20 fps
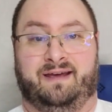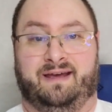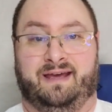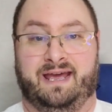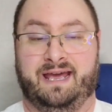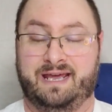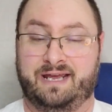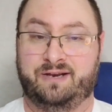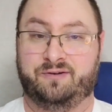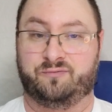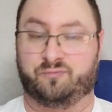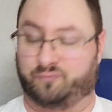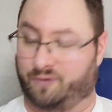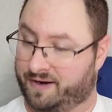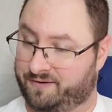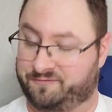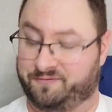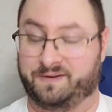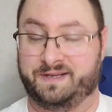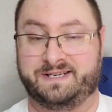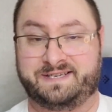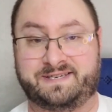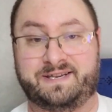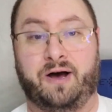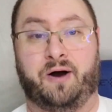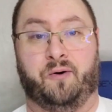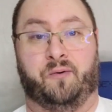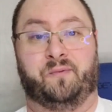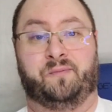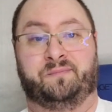and rightfully
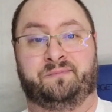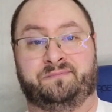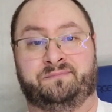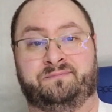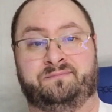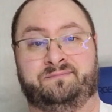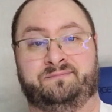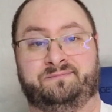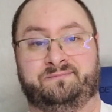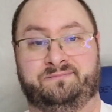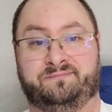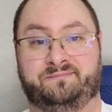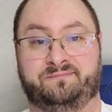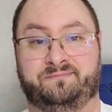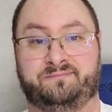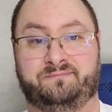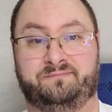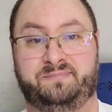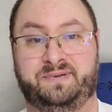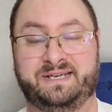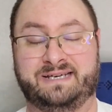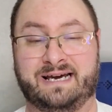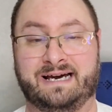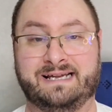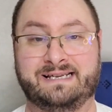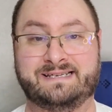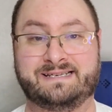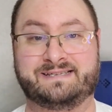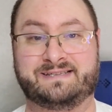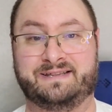so,
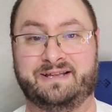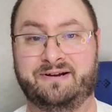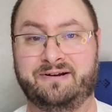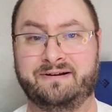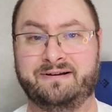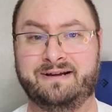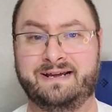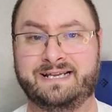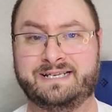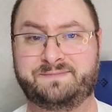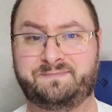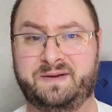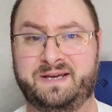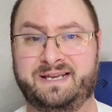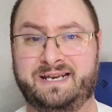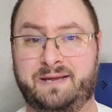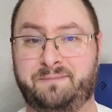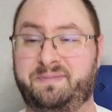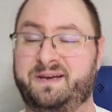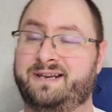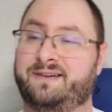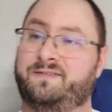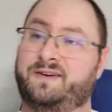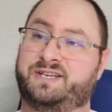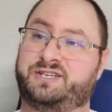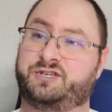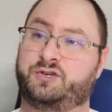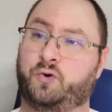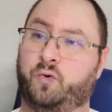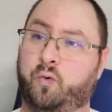because there has been a bit of
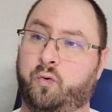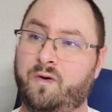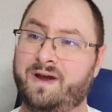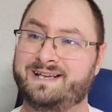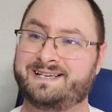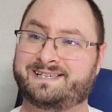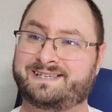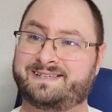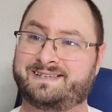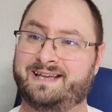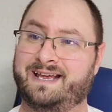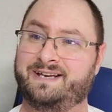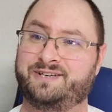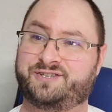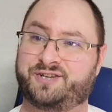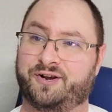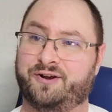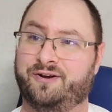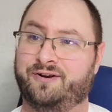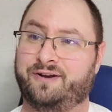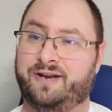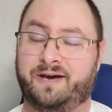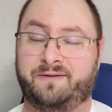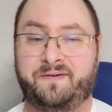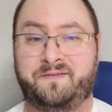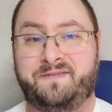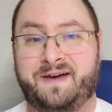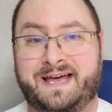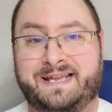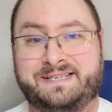a twist and turn of
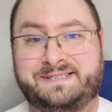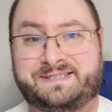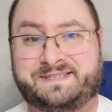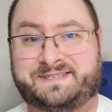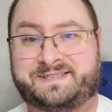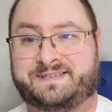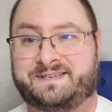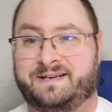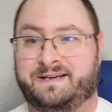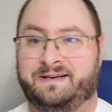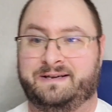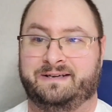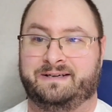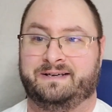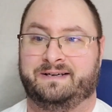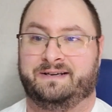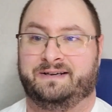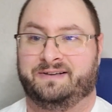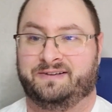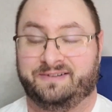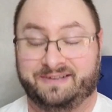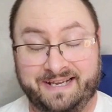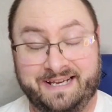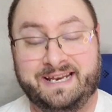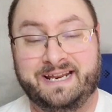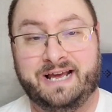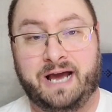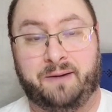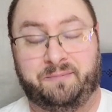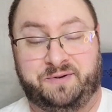events
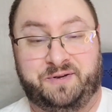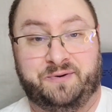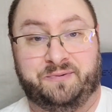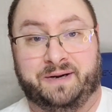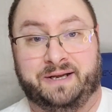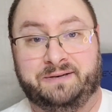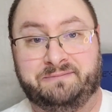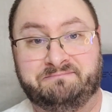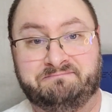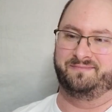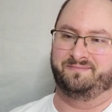leading up to it.